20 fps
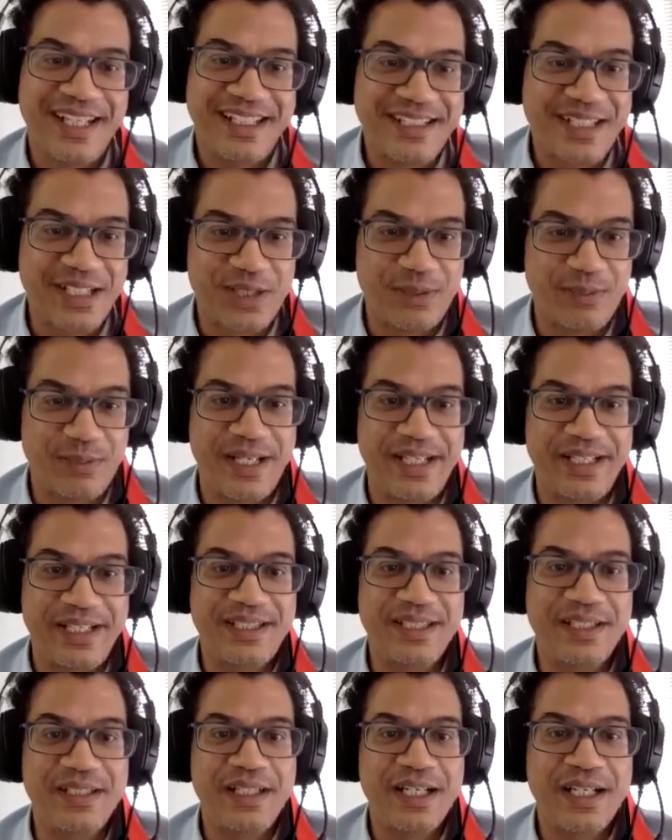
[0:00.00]

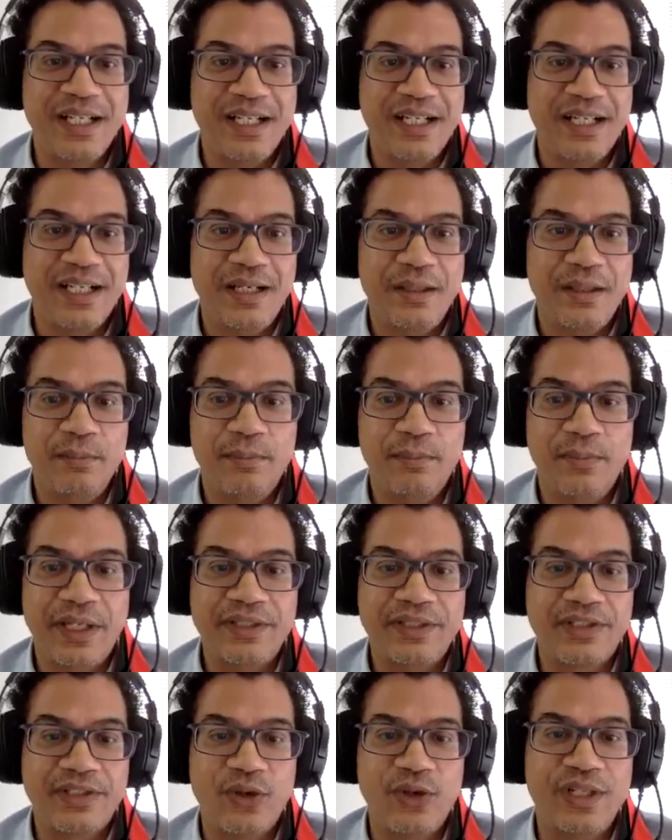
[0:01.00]
explained
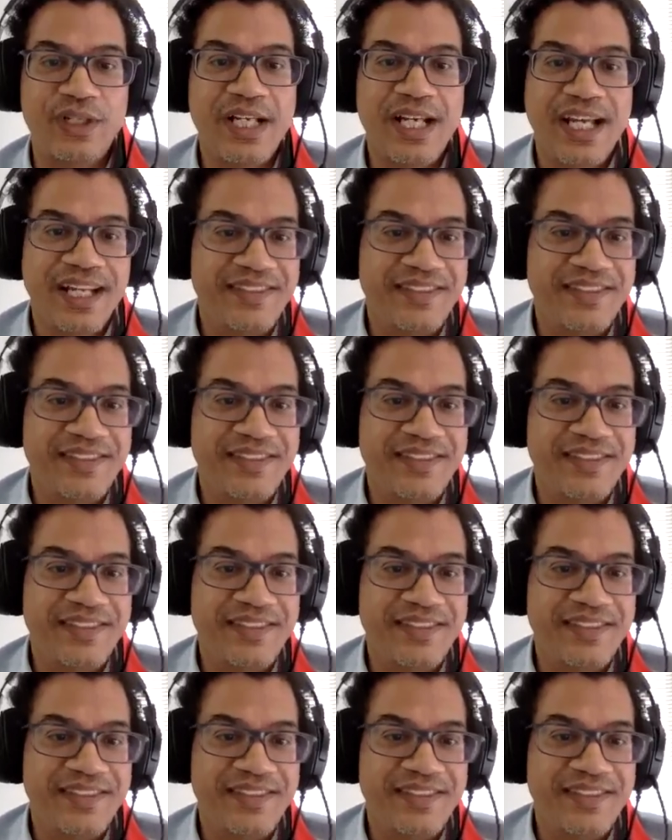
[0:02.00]
and so on.